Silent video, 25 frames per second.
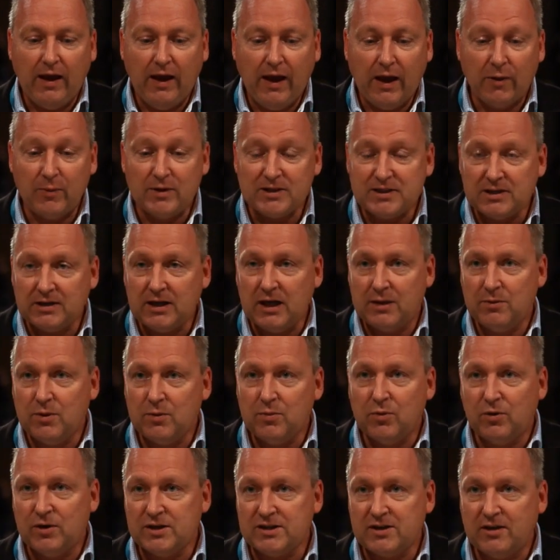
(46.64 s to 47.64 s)
went to Napier
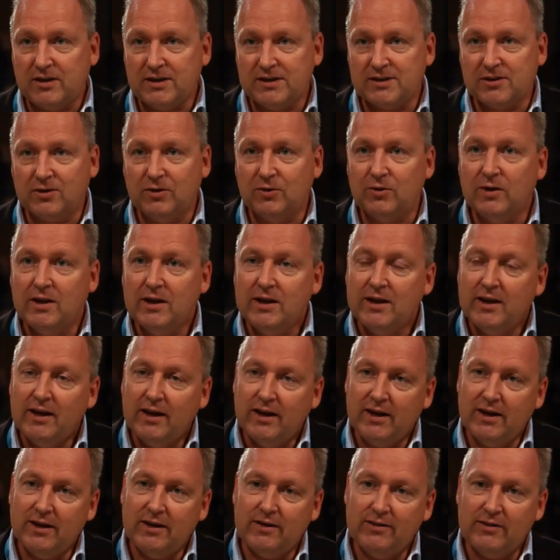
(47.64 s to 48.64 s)
Boys High School,
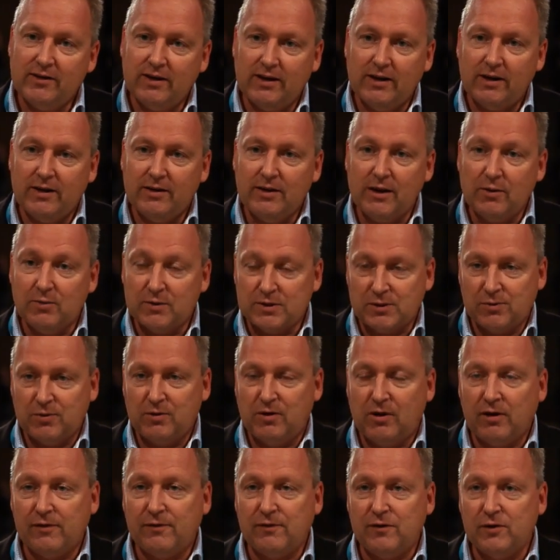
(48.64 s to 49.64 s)
and that was
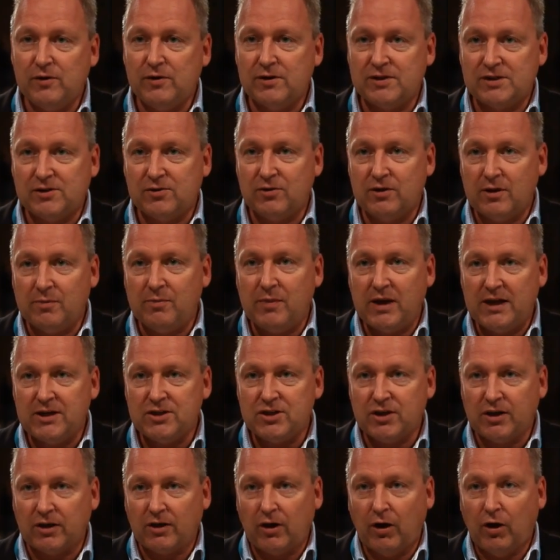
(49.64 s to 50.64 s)
where I first saw the
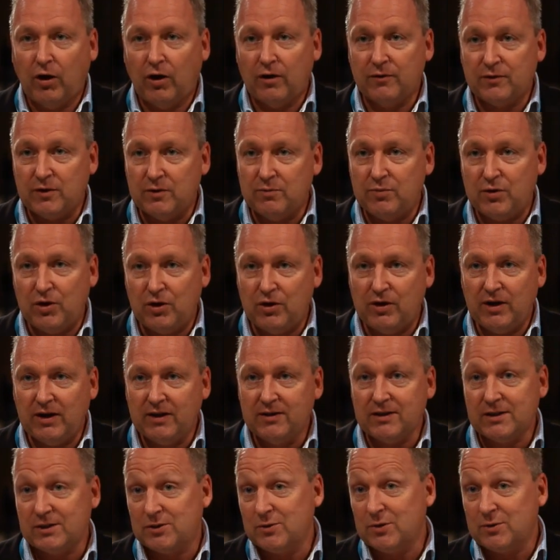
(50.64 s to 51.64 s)
magic of
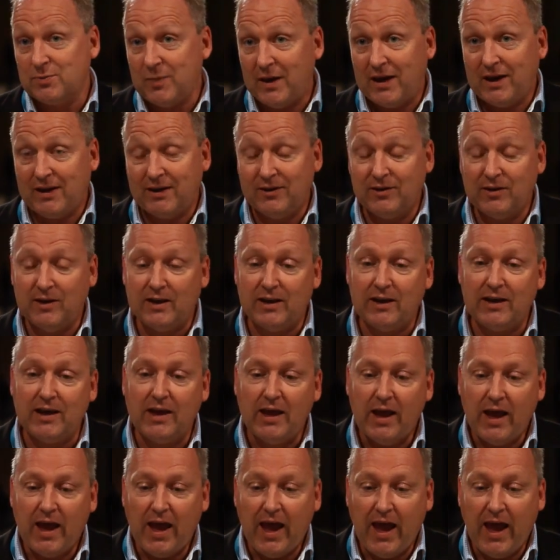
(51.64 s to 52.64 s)
computing. This was back in the
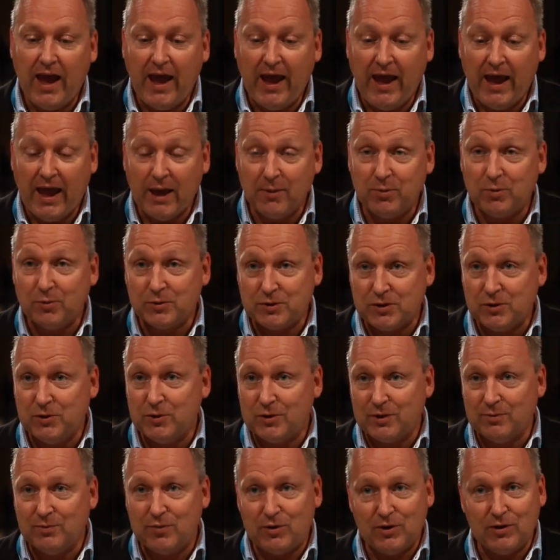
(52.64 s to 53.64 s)
Apple II
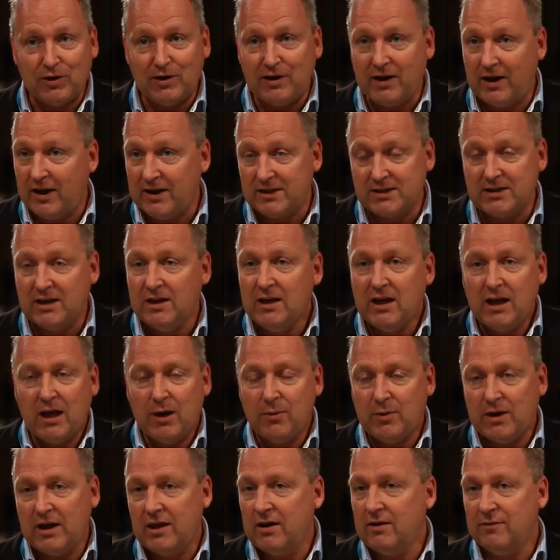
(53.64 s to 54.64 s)
computer days,
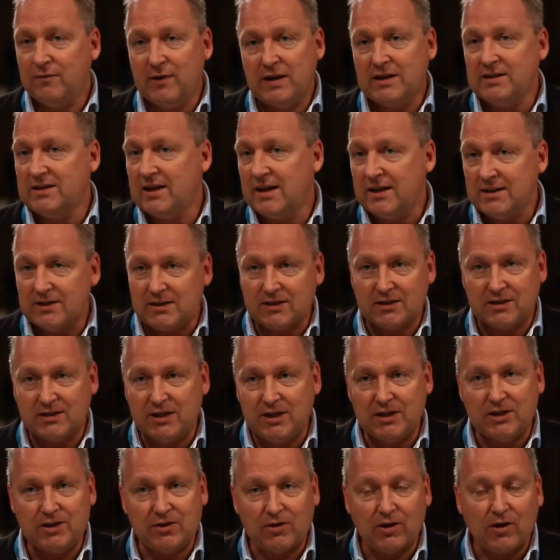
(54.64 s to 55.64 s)
and we had a fantastic
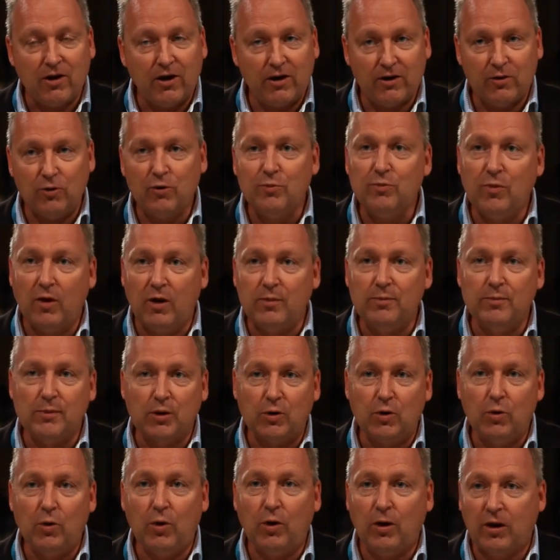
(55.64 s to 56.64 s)
teacher, a guy called Bob
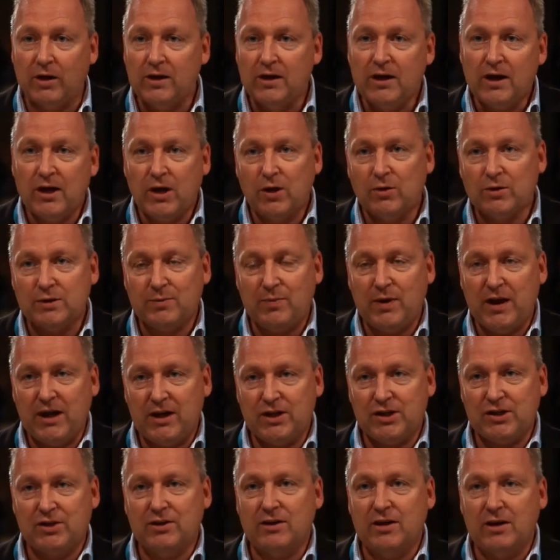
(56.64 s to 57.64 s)
McCaw, who was
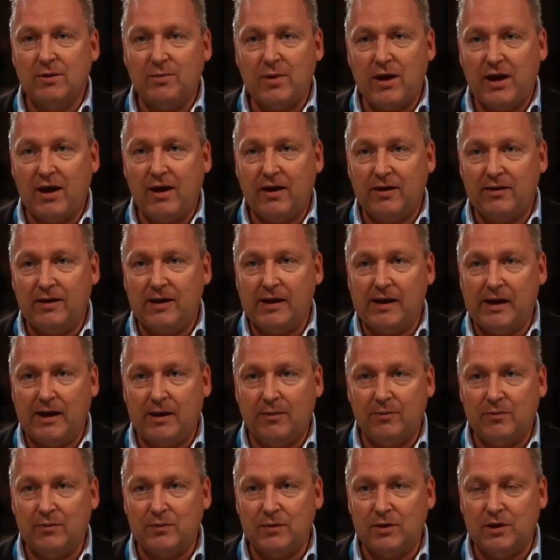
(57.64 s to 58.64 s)
passionate about
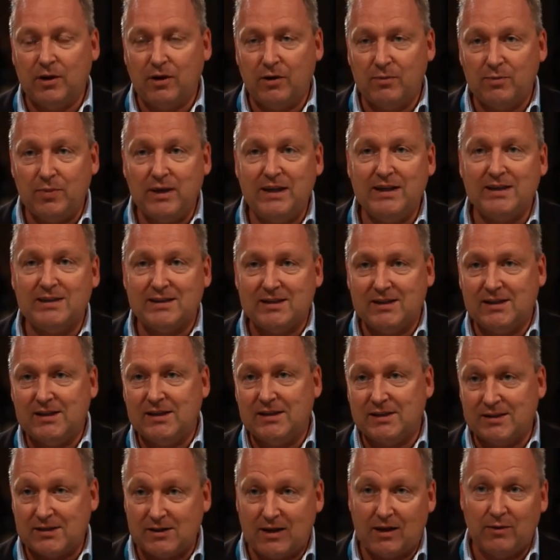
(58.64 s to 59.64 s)
you know,
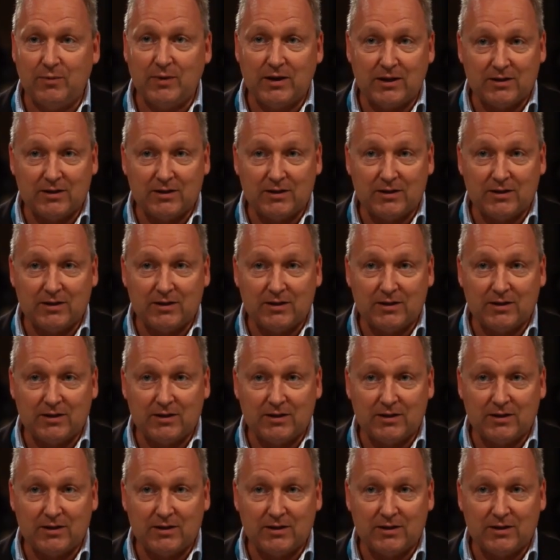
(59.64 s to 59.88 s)
PCs coming